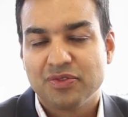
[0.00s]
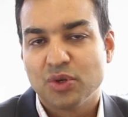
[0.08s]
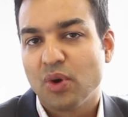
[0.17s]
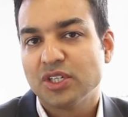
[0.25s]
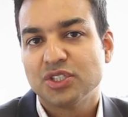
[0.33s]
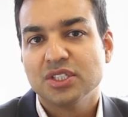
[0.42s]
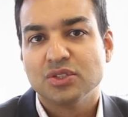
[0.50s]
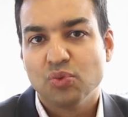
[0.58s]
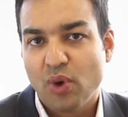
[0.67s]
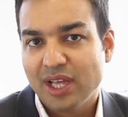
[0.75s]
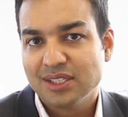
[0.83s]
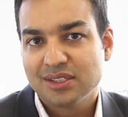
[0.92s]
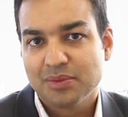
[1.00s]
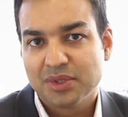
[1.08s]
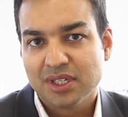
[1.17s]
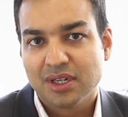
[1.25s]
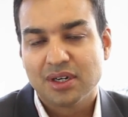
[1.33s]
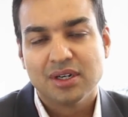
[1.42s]
question is when
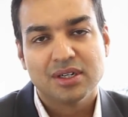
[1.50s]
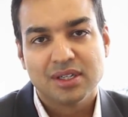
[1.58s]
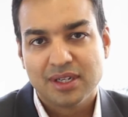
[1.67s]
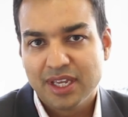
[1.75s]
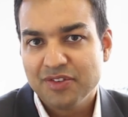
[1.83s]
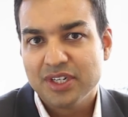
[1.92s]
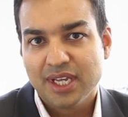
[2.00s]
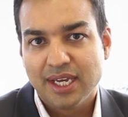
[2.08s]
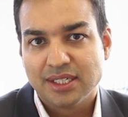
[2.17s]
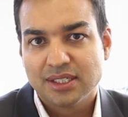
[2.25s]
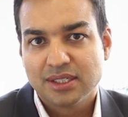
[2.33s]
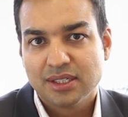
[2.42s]
something occurred, give a date.